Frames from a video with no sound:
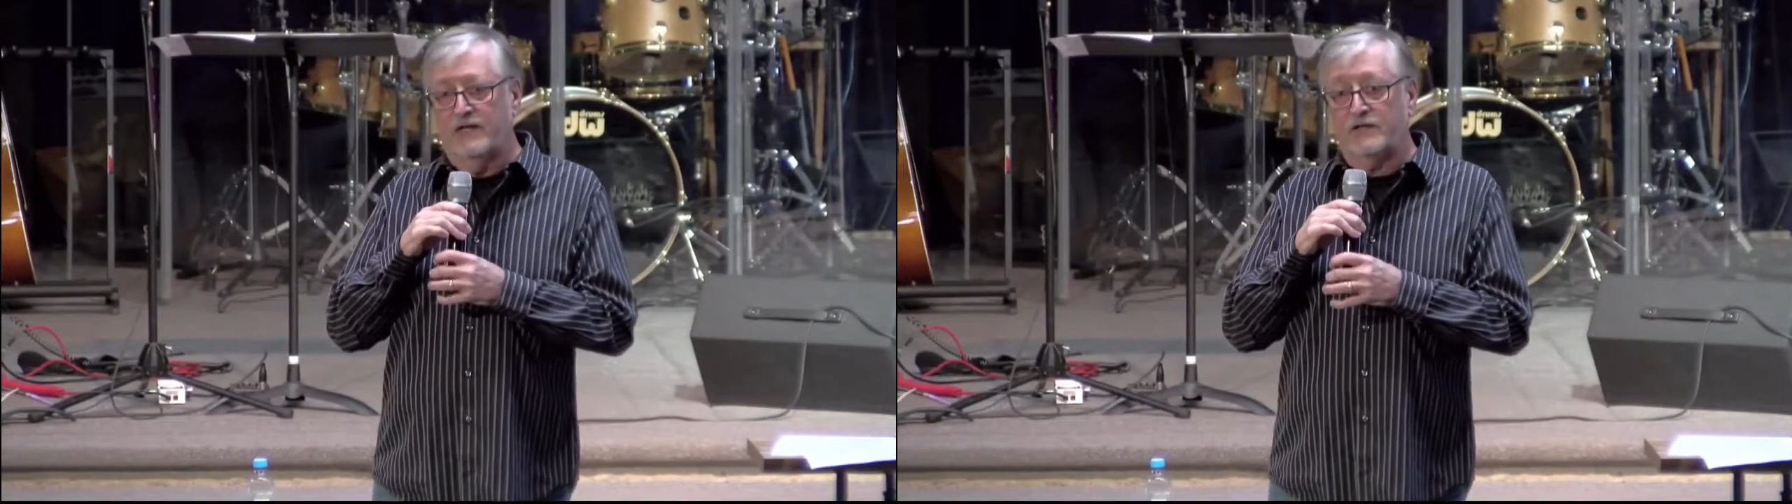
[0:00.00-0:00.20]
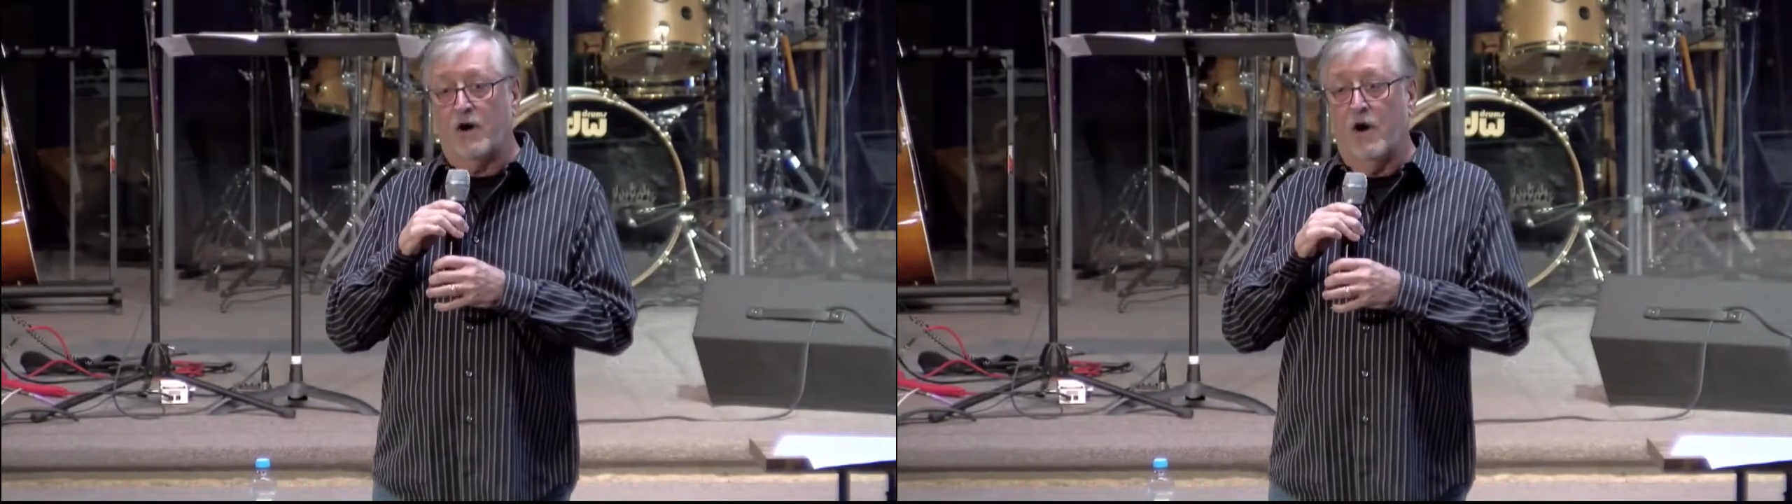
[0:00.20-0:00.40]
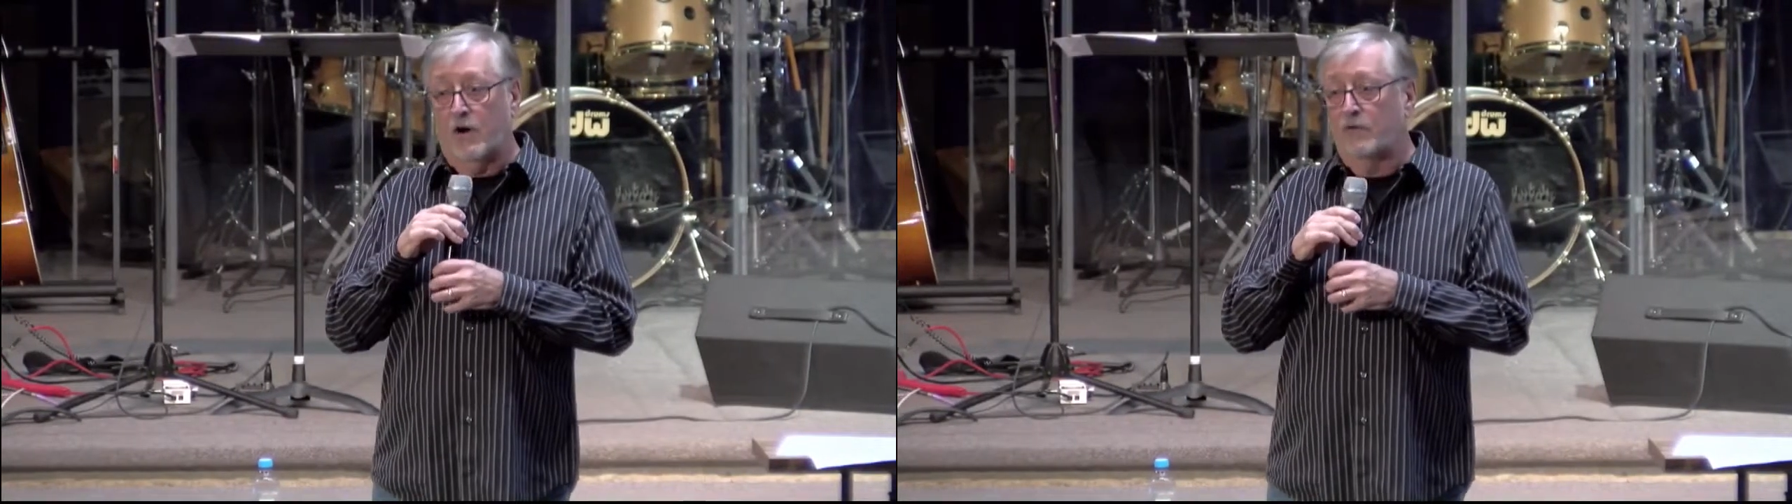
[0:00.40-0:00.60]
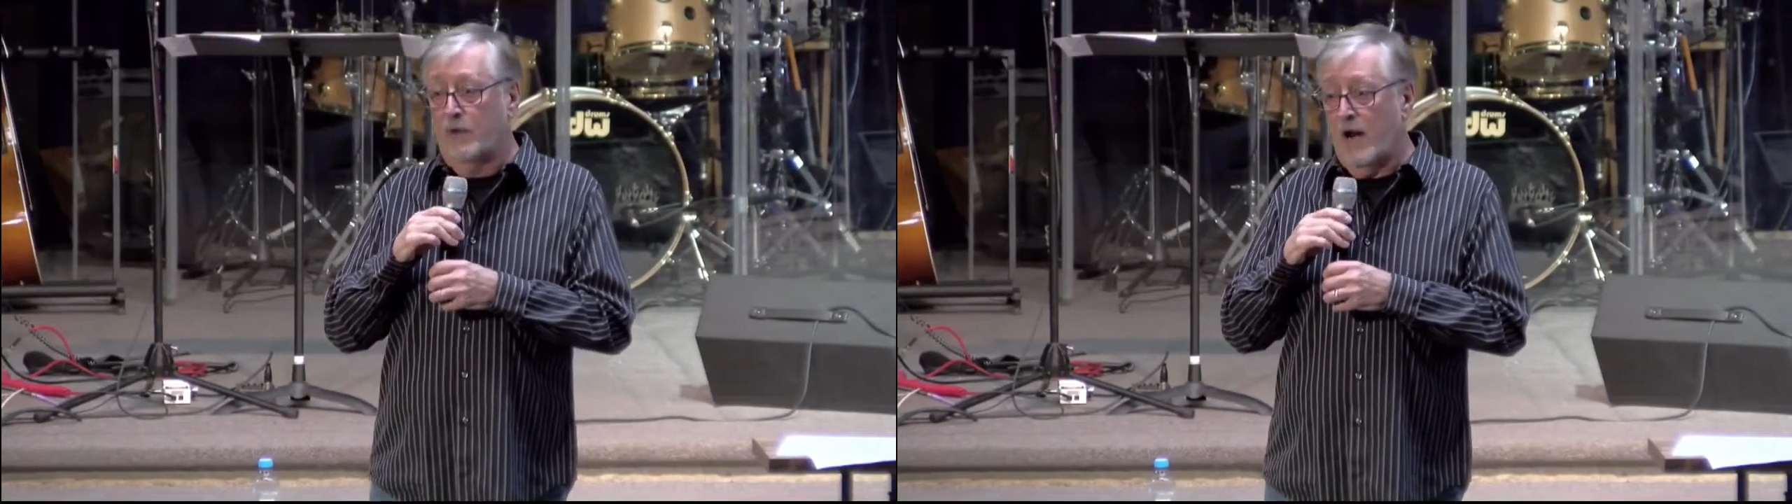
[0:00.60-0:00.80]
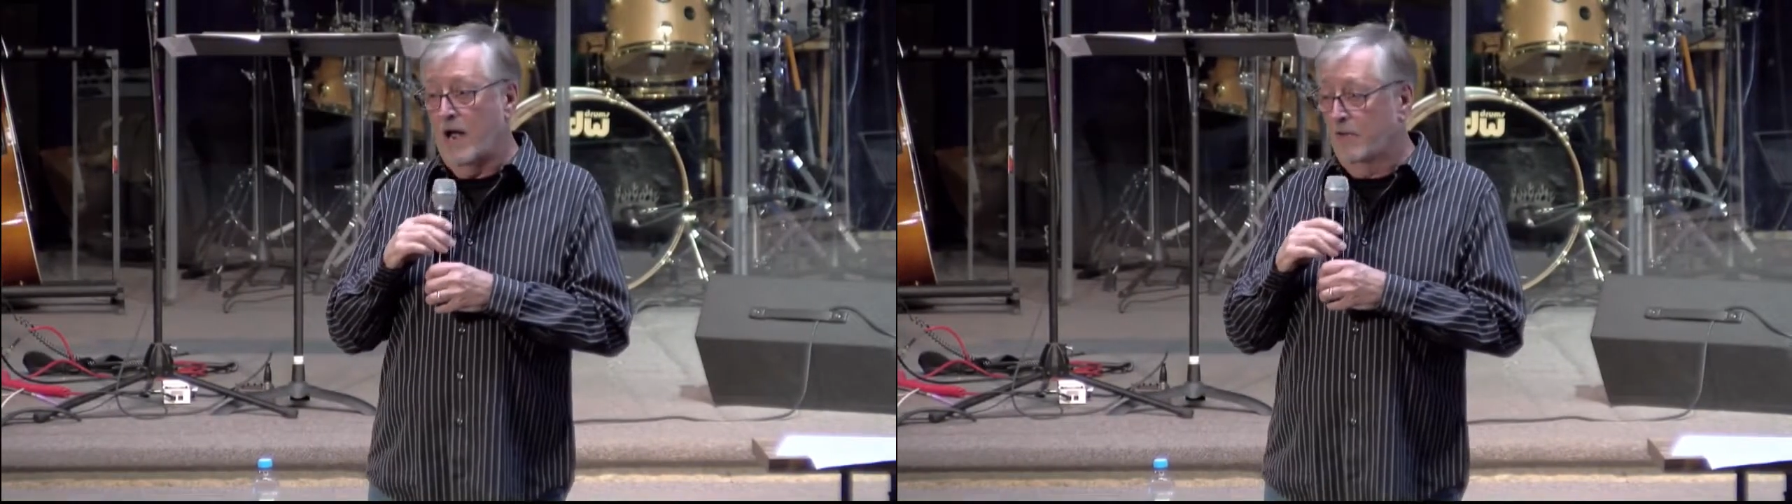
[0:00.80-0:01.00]
it's hard
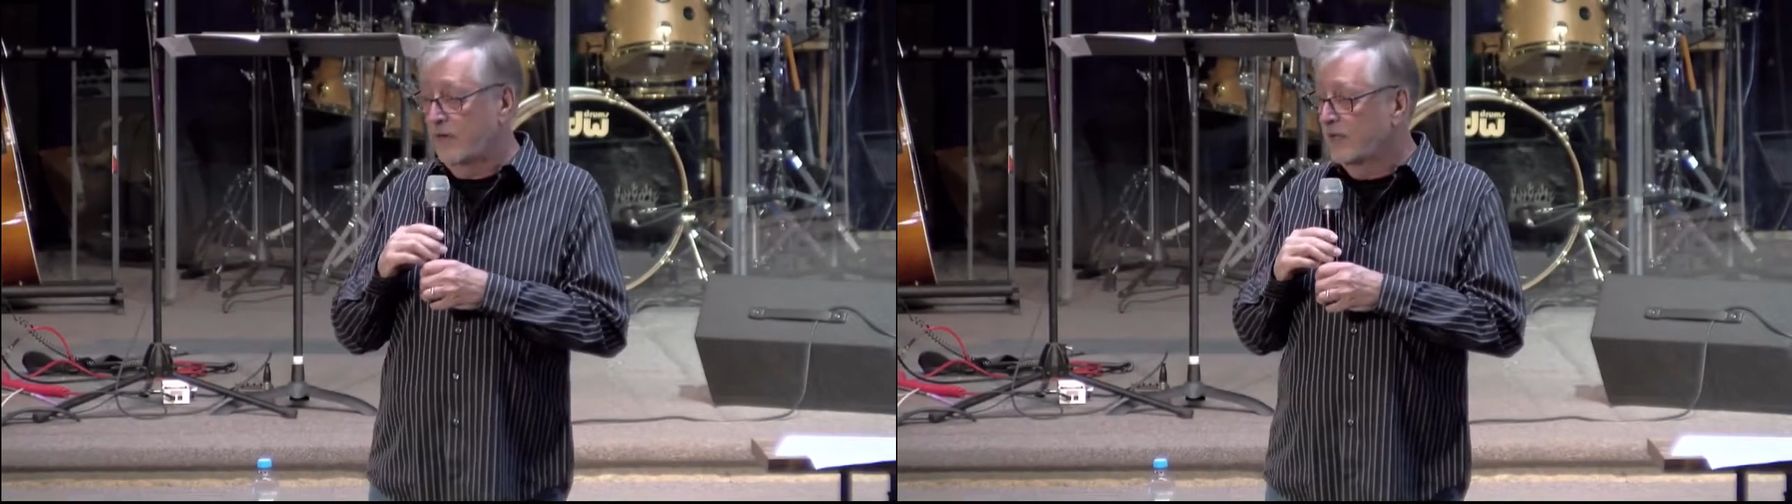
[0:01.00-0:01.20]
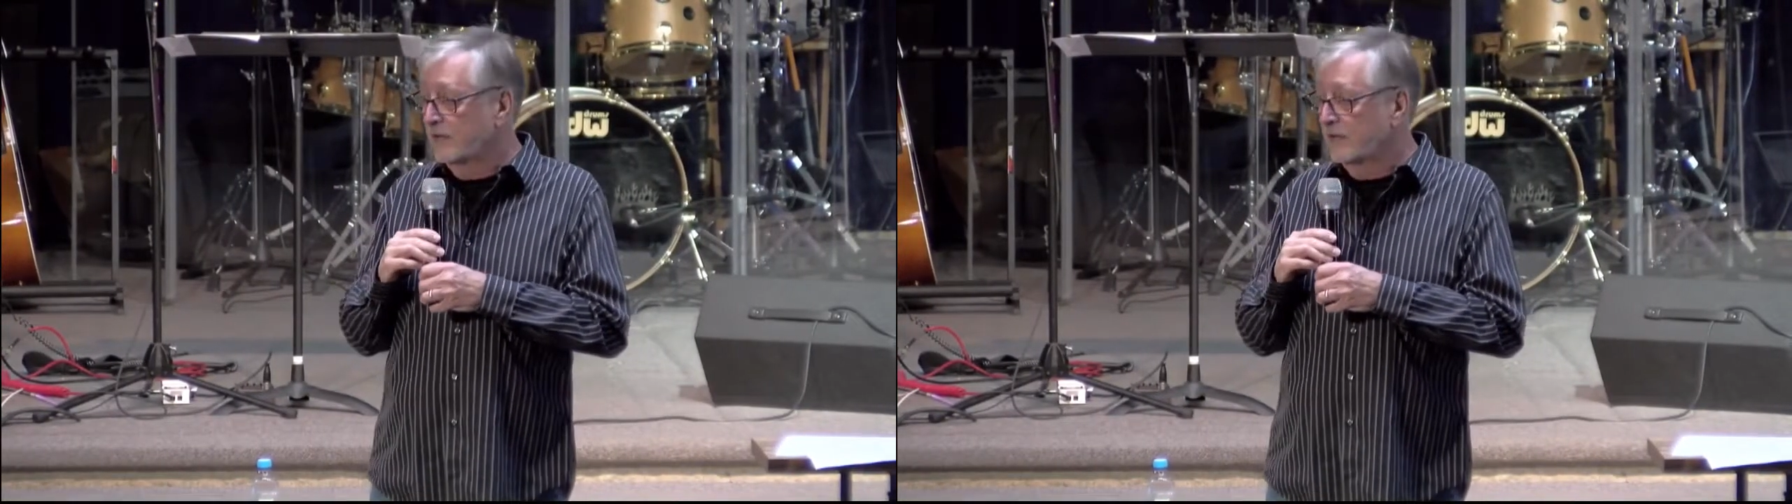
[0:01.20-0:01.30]
ground.